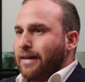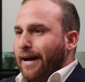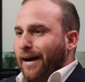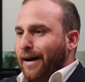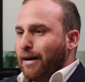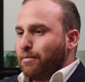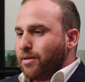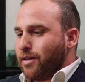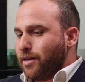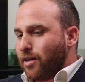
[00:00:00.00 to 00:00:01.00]
So
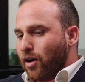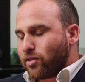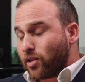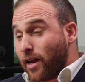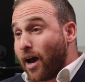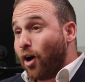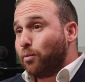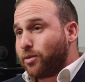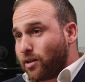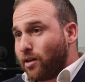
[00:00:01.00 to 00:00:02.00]
it helped.